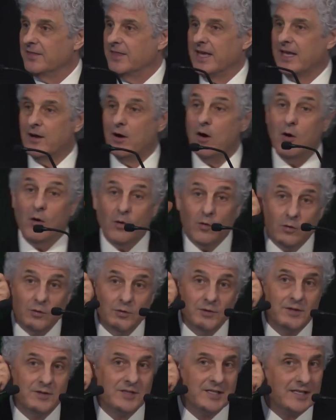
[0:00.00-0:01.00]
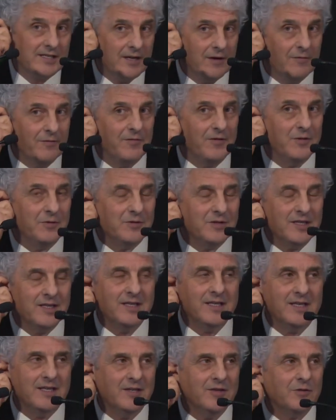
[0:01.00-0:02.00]
They hold their cell phone
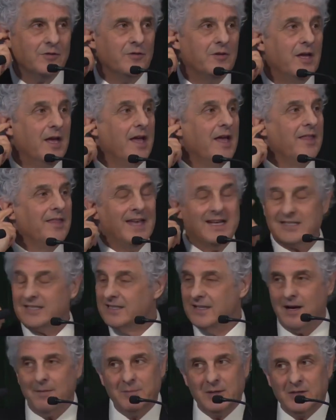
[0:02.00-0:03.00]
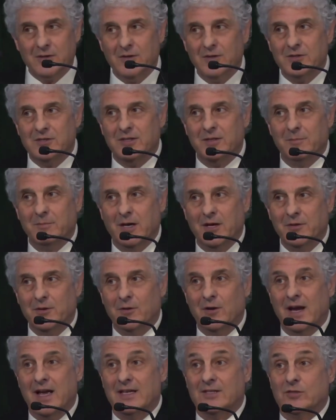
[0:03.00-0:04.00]
to the ear. That's not because the
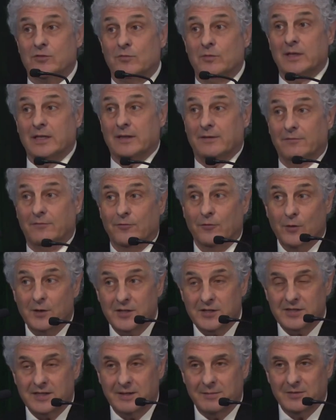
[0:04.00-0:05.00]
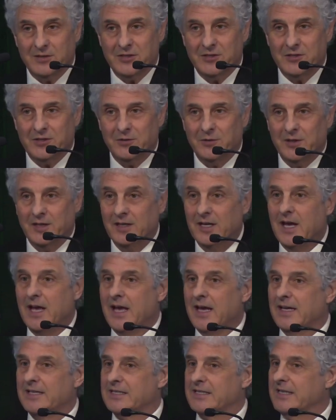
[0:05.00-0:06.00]
mother has reinforced them to do it.
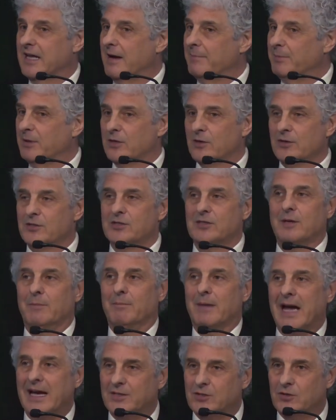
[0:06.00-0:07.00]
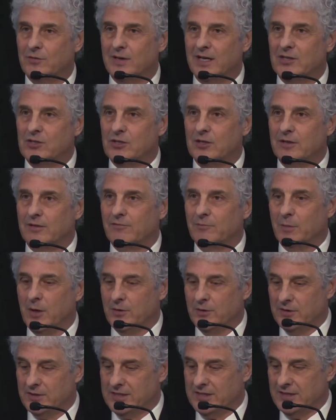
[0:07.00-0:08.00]
It's not because the maturation of
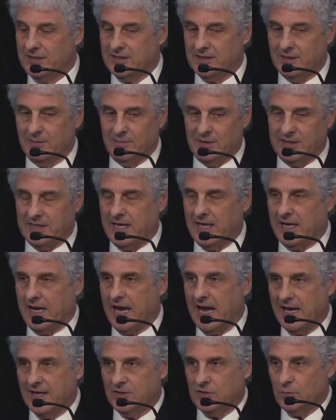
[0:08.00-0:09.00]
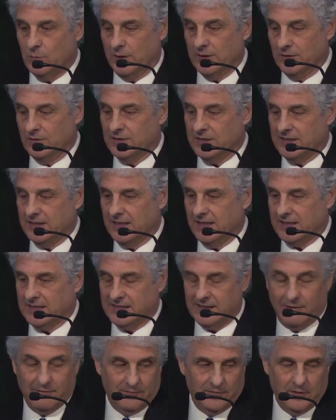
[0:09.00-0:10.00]
motor systems that has when you see
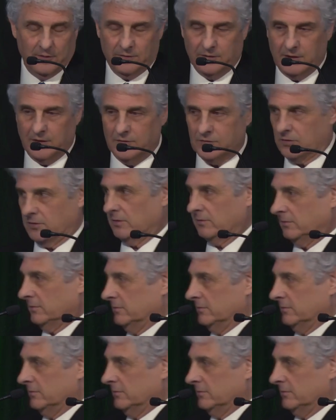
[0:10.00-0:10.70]
that cell phone goes.